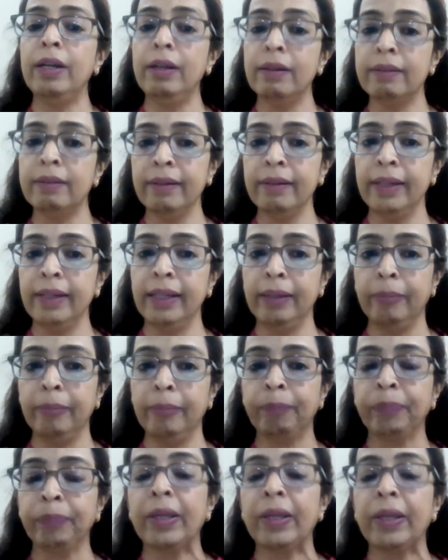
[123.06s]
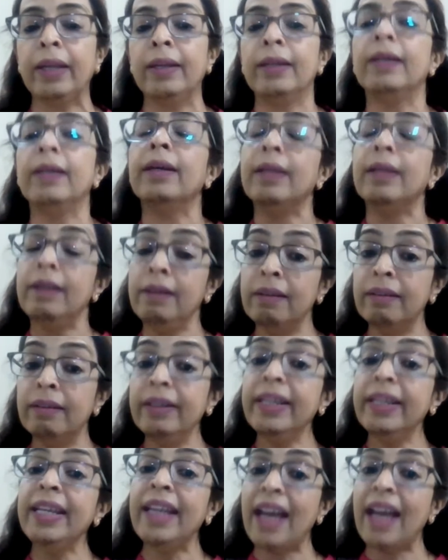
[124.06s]

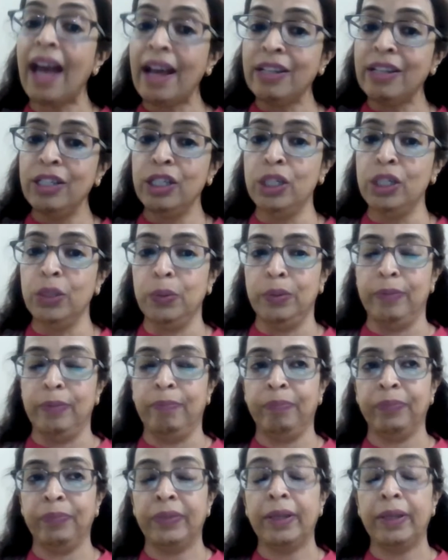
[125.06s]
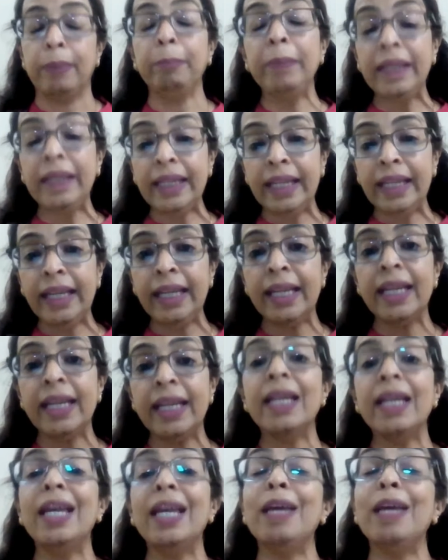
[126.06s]
learning attitude, meaning
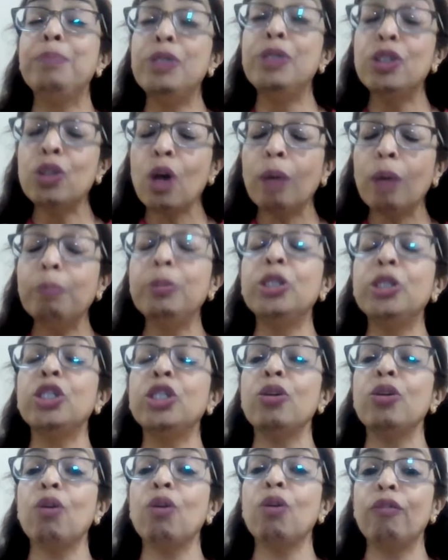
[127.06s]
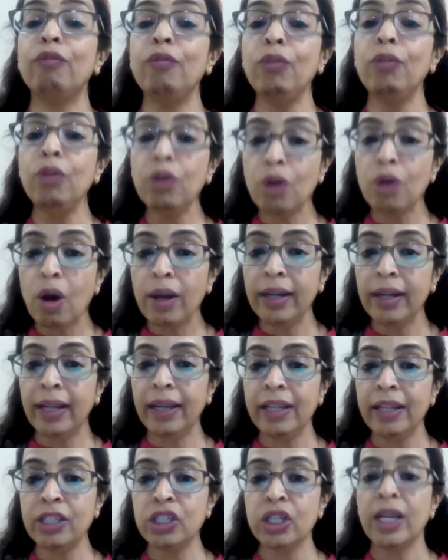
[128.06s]
absorption of
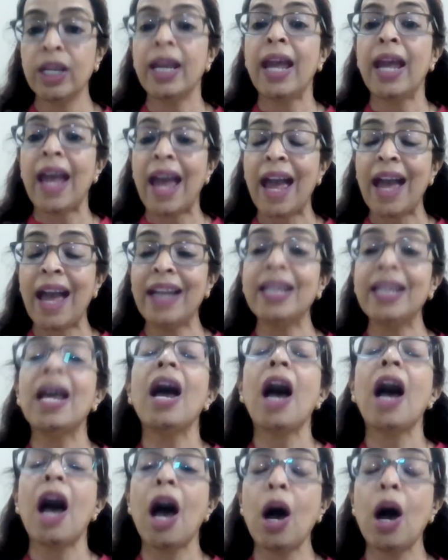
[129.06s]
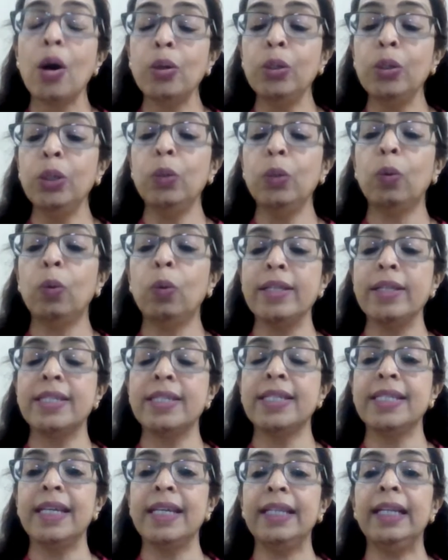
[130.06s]
knowledge, and how do you
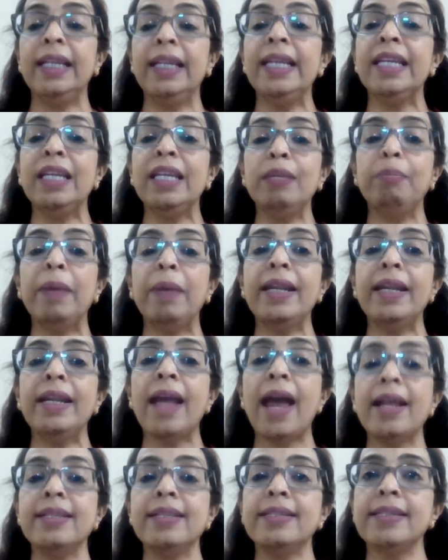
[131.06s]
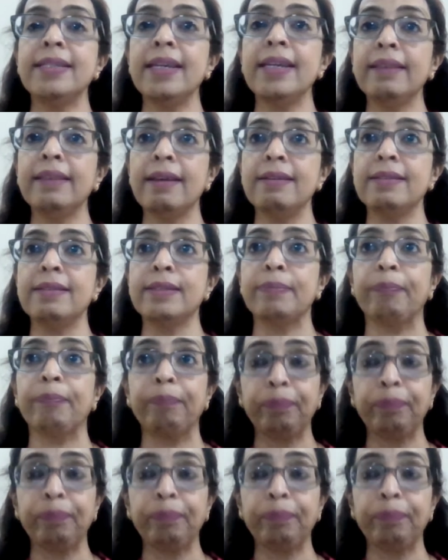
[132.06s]
constantly keep enhancing this.